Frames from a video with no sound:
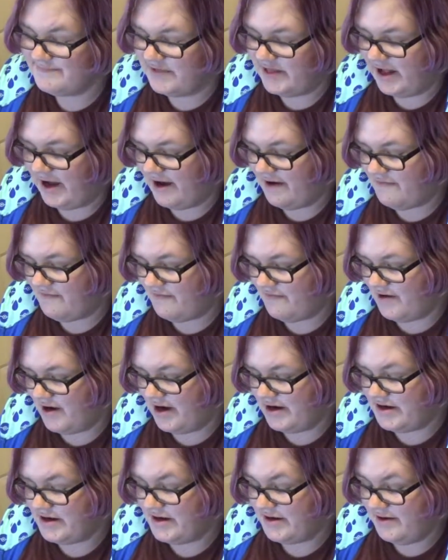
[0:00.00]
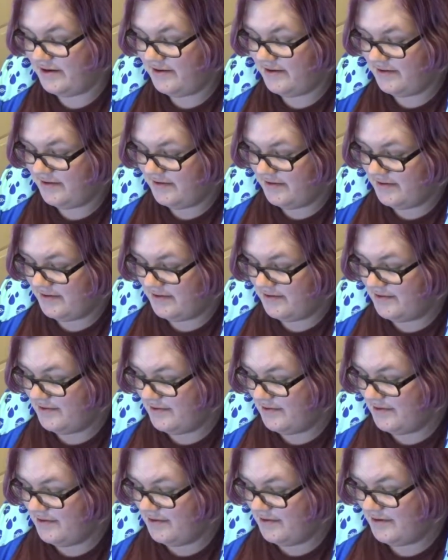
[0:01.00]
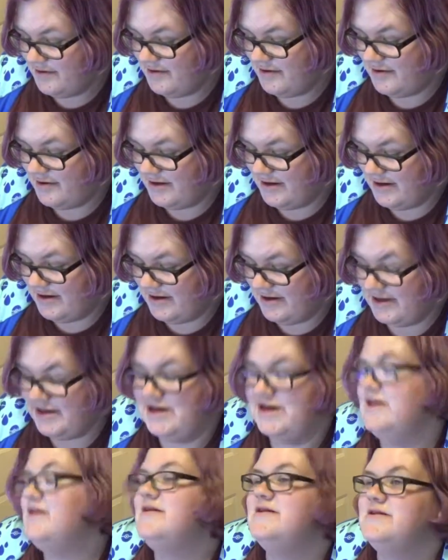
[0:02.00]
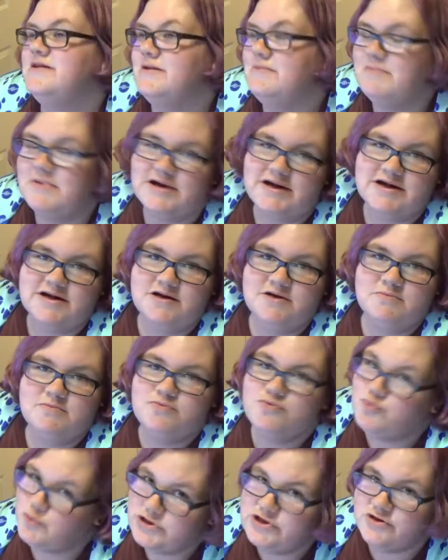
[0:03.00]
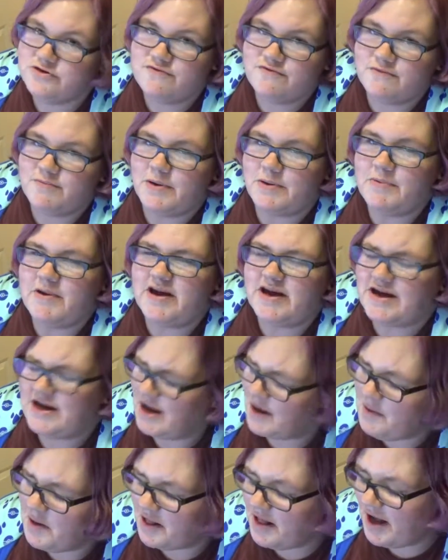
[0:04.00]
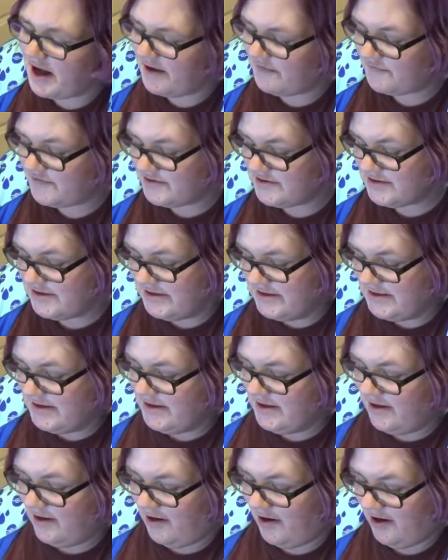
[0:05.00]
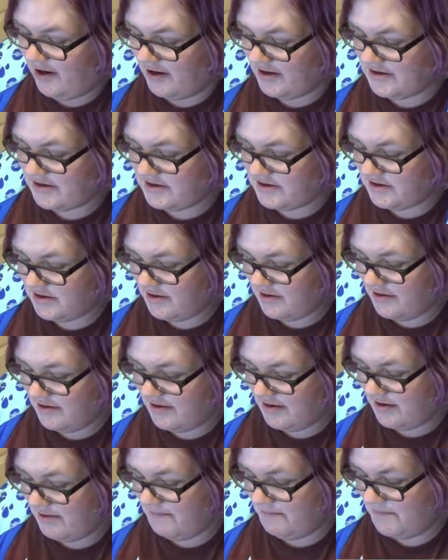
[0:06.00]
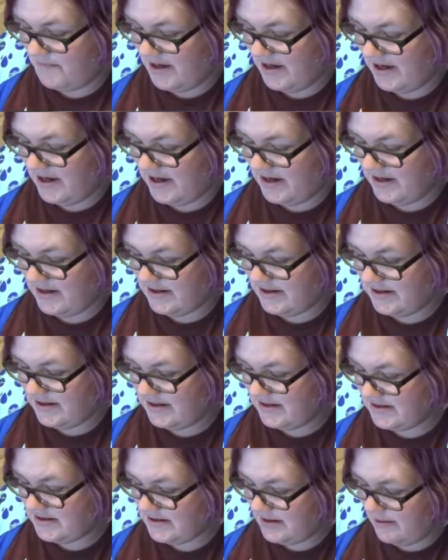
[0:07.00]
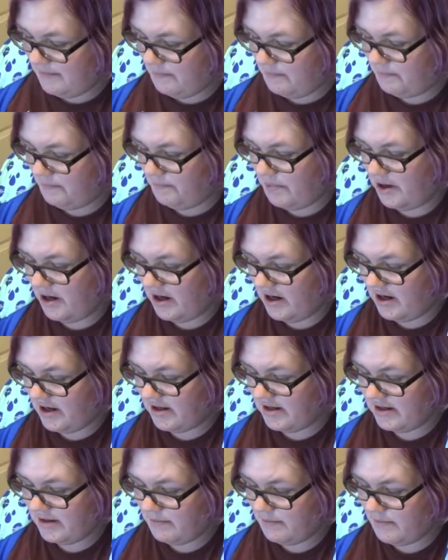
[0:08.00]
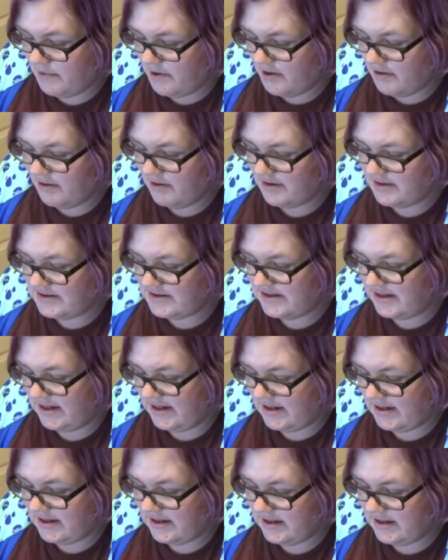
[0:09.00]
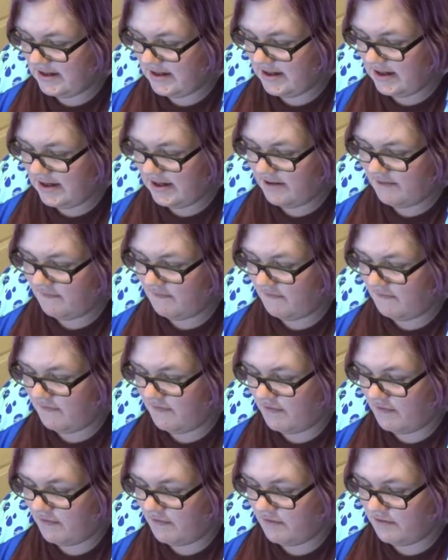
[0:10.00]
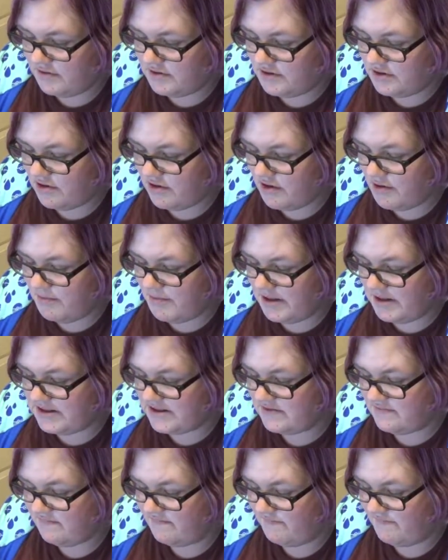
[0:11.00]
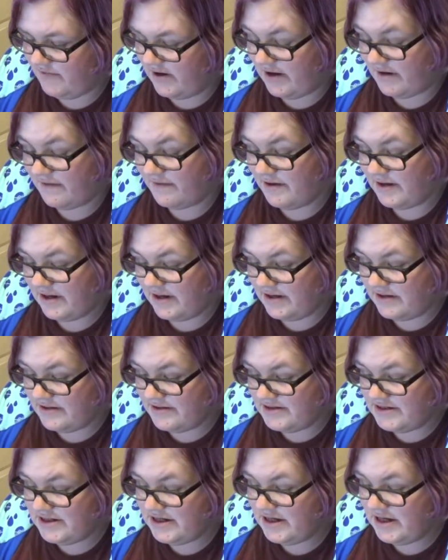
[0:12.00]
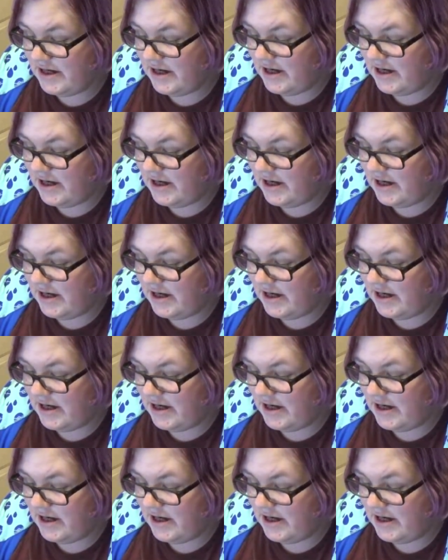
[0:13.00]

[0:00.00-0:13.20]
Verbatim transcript: laugh. I did. As the money withdrew from my bank account, I laughed. Haunter, Maintenance, Poliwhirl, Tangela, Voltorb, Sperry Energy,